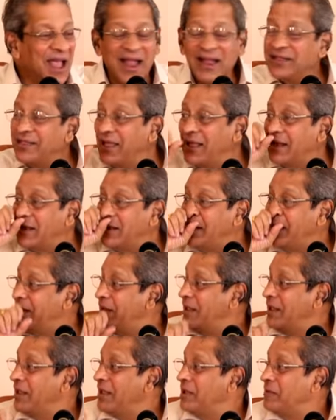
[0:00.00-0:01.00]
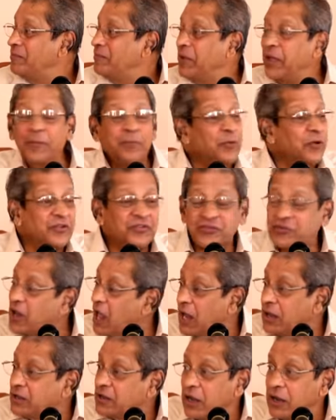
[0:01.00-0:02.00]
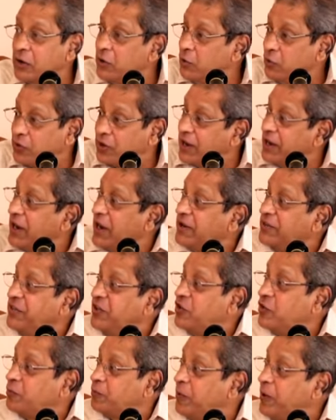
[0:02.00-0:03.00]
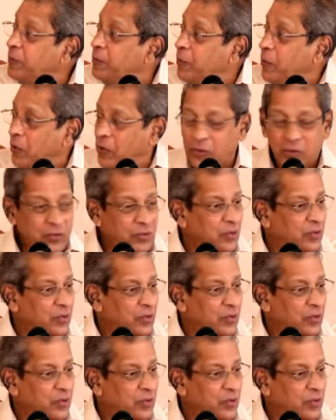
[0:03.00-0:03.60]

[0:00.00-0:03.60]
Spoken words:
And then people started looking at these people.